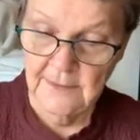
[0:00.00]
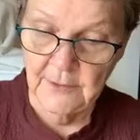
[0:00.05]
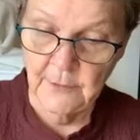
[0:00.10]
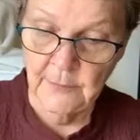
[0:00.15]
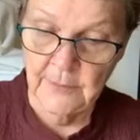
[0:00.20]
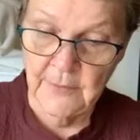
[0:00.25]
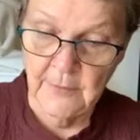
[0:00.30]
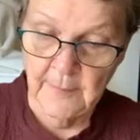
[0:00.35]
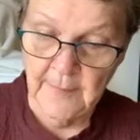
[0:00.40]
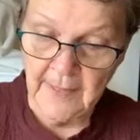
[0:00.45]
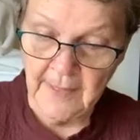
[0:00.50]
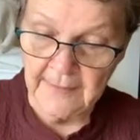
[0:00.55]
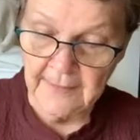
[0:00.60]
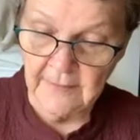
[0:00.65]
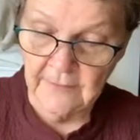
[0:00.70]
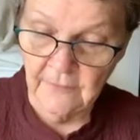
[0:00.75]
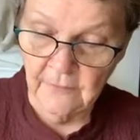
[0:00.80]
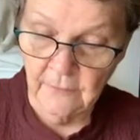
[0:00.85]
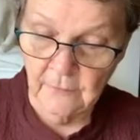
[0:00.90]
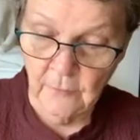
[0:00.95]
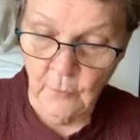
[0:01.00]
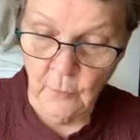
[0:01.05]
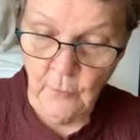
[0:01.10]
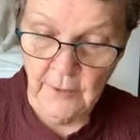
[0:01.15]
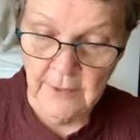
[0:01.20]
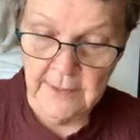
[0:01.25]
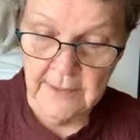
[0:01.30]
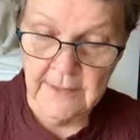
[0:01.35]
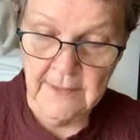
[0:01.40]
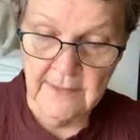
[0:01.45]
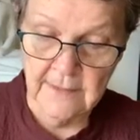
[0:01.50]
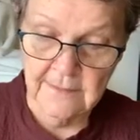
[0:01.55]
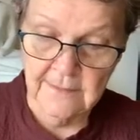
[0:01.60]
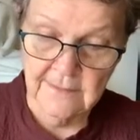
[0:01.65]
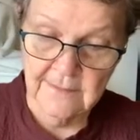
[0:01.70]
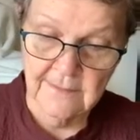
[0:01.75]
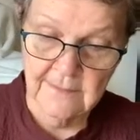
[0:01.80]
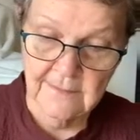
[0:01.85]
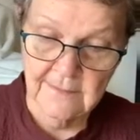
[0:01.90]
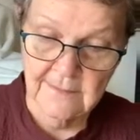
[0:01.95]
When the mind is void
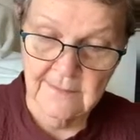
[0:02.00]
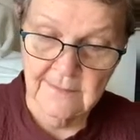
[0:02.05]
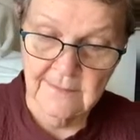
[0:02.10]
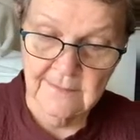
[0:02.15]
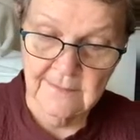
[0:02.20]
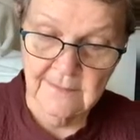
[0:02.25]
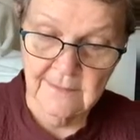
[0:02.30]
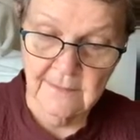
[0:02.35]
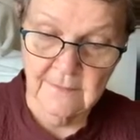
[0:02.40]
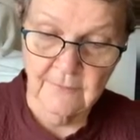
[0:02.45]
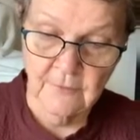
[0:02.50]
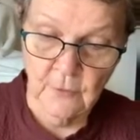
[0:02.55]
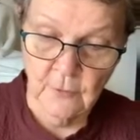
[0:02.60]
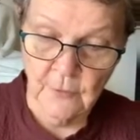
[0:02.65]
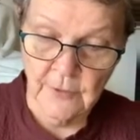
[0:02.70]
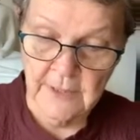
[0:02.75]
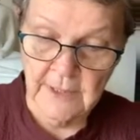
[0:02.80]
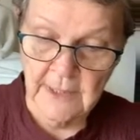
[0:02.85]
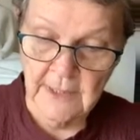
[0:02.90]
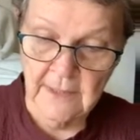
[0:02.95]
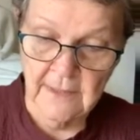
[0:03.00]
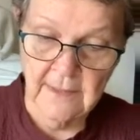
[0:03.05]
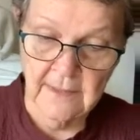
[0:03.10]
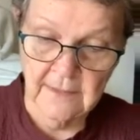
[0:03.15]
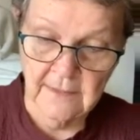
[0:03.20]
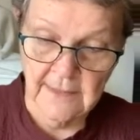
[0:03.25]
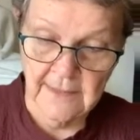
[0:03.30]
of greed,